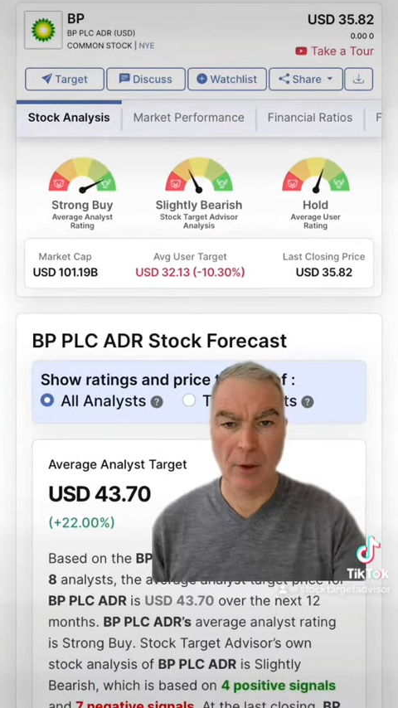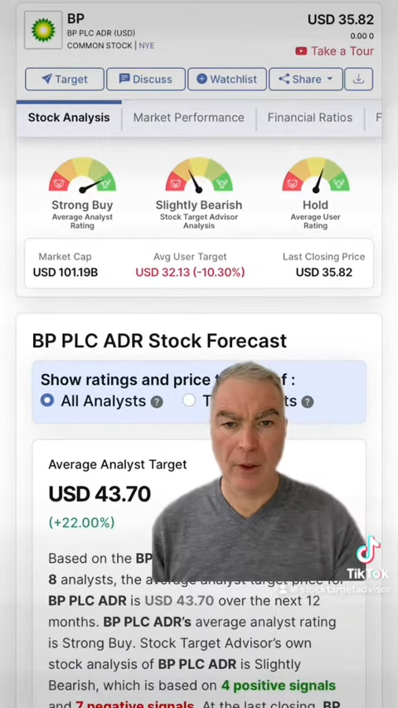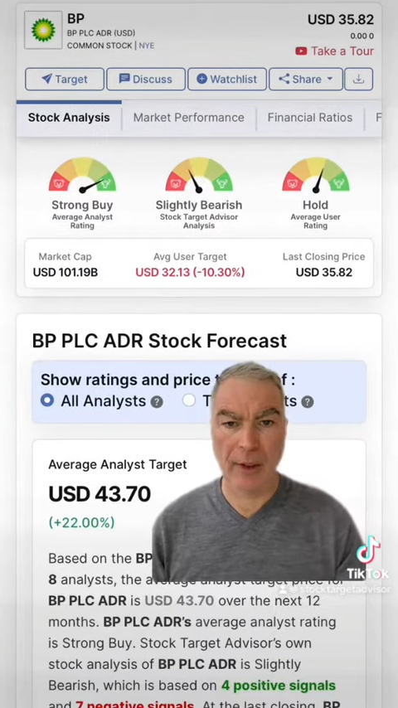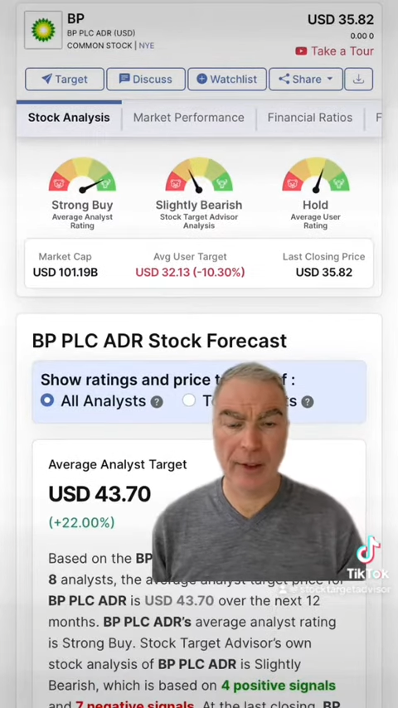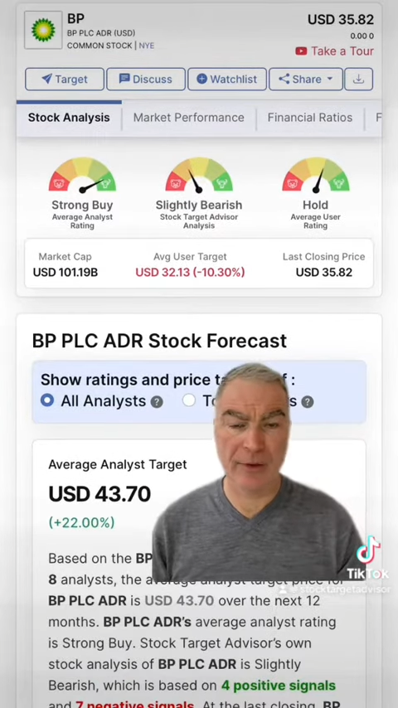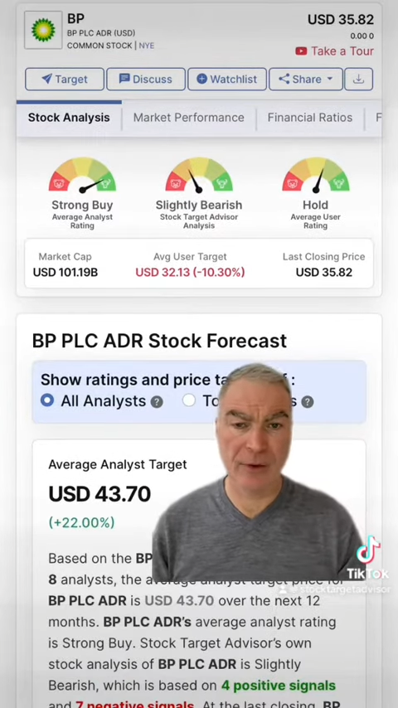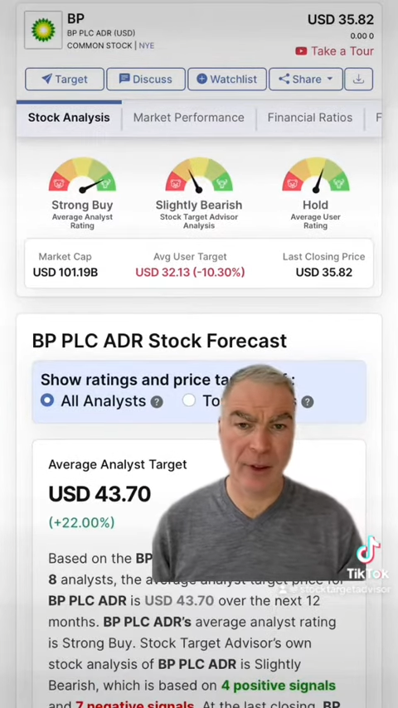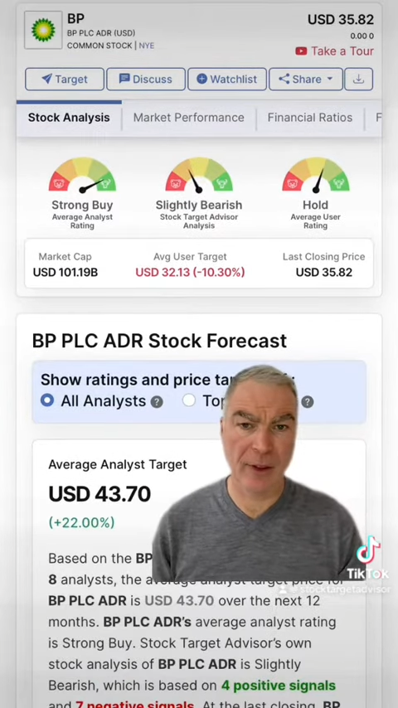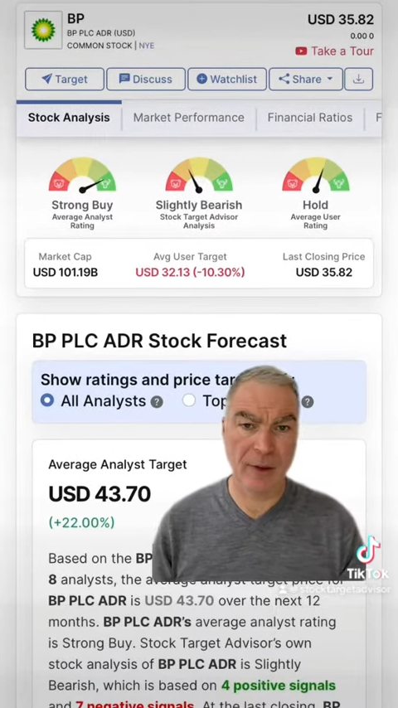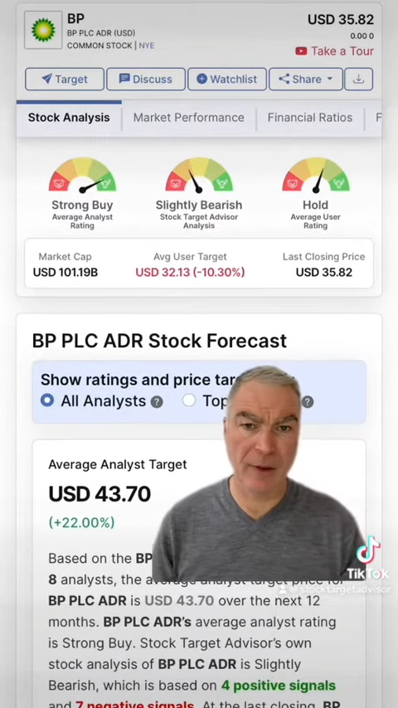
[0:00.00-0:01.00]
And
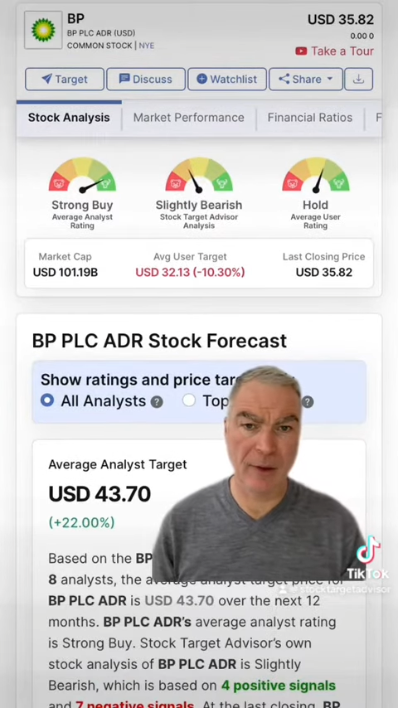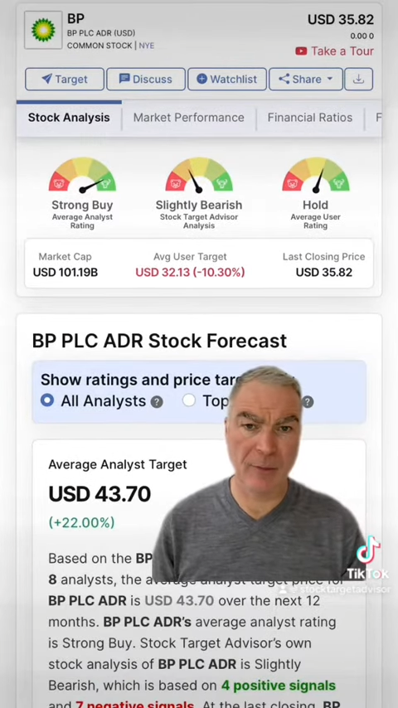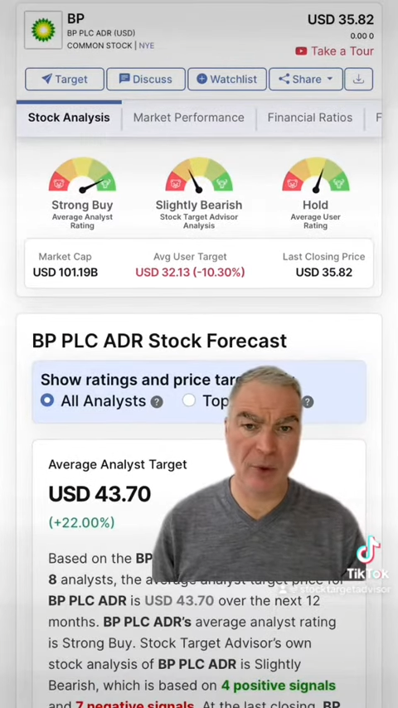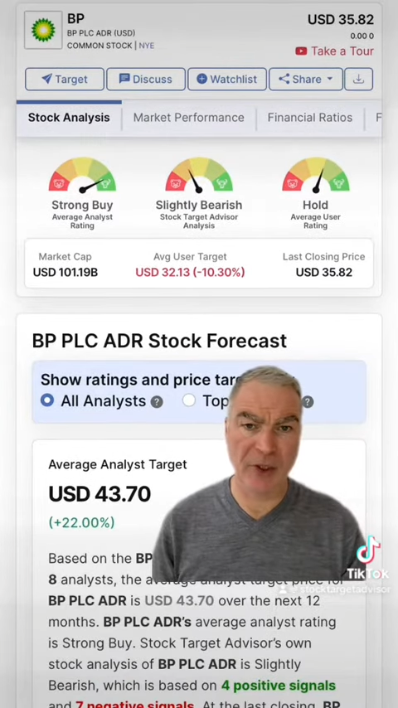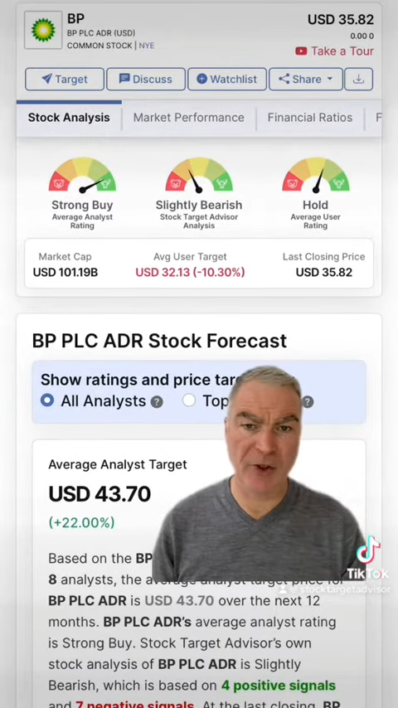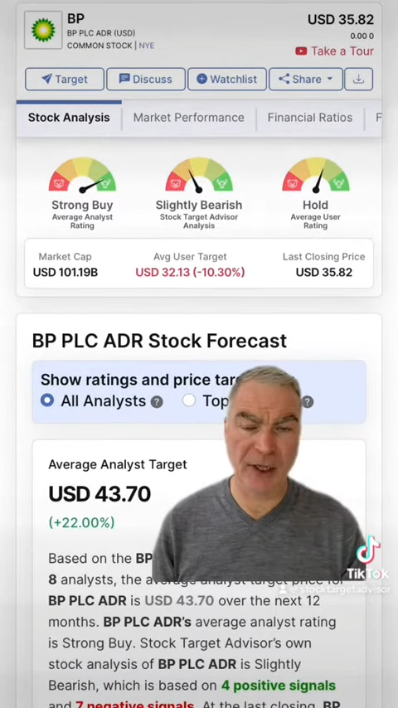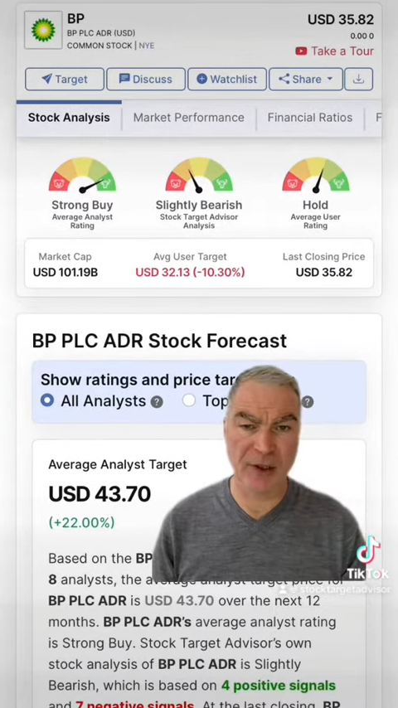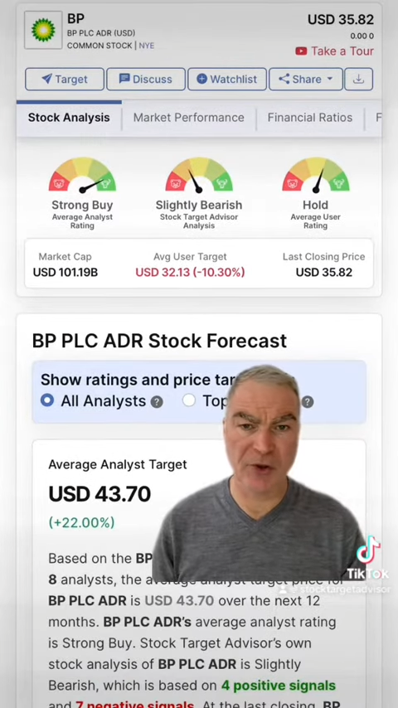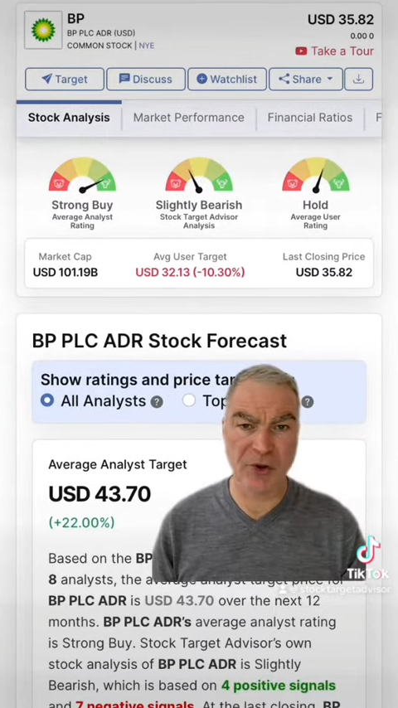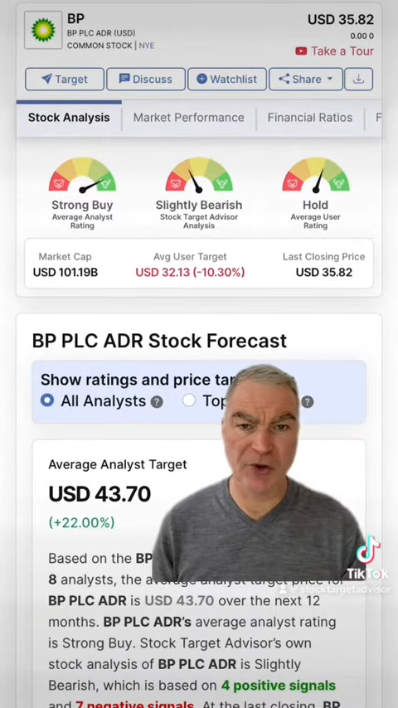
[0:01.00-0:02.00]
the British
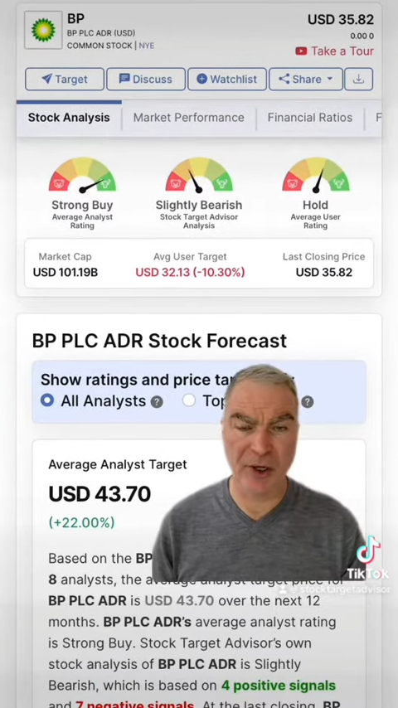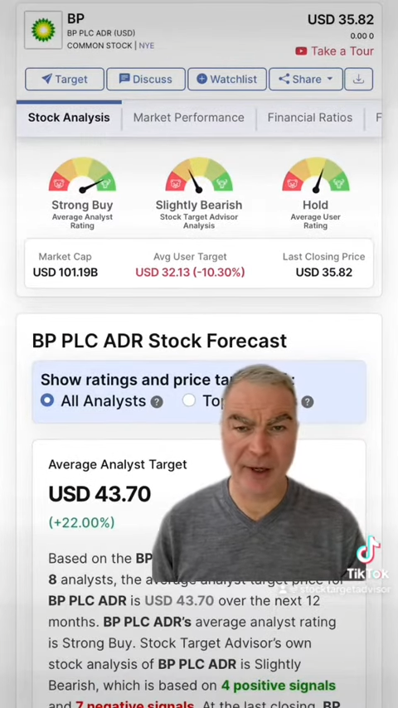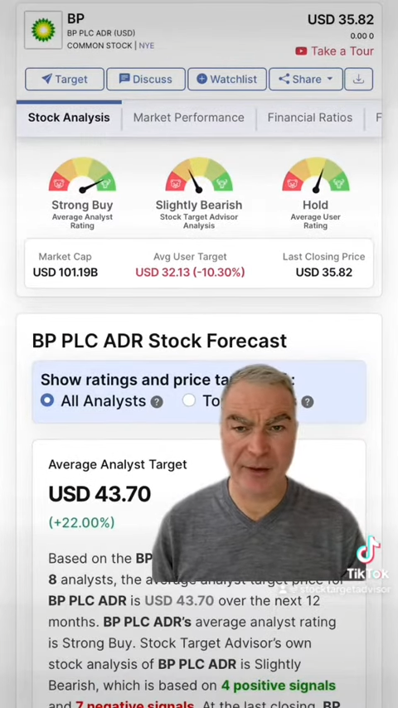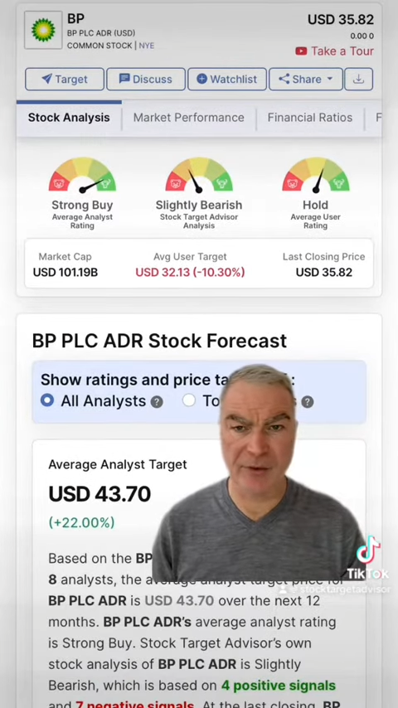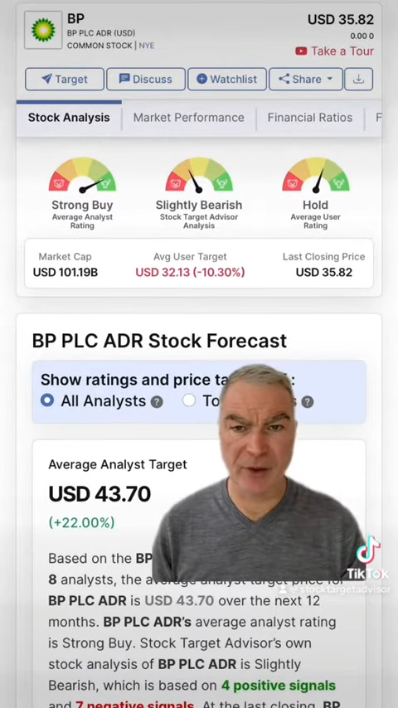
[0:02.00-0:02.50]
energy giant